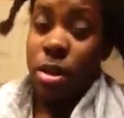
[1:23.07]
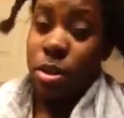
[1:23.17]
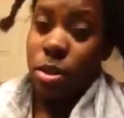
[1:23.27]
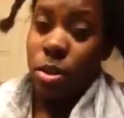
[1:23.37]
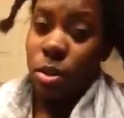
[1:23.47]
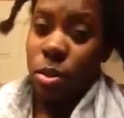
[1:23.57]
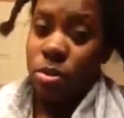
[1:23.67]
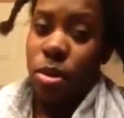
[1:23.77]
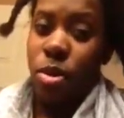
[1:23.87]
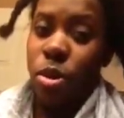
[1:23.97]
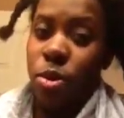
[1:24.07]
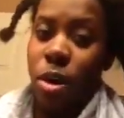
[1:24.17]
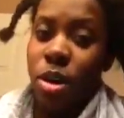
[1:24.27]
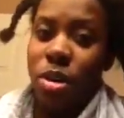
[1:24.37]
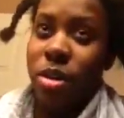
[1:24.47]
lukewarm to cold
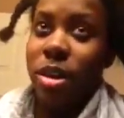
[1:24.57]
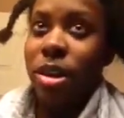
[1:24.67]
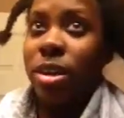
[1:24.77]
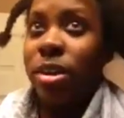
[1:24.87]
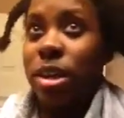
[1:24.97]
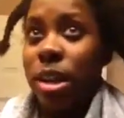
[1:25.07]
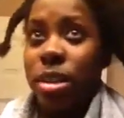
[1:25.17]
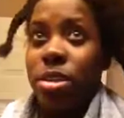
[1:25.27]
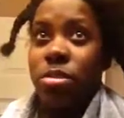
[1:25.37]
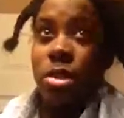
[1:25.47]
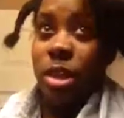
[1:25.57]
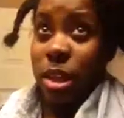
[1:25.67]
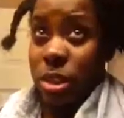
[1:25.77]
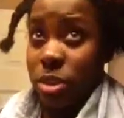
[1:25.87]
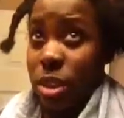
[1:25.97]
water, it tends to
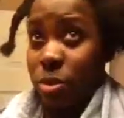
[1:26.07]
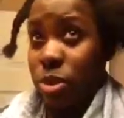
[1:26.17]
retain the shape.